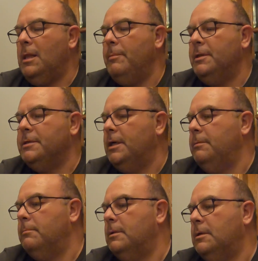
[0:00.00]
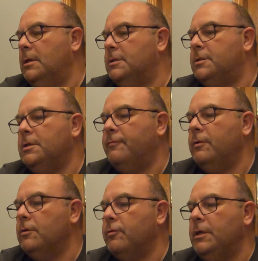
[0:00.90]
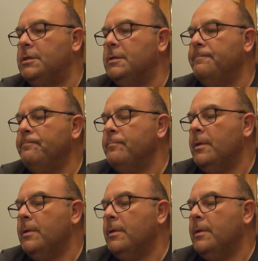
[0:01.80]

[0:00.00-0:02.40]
clementine. It's tough on grease.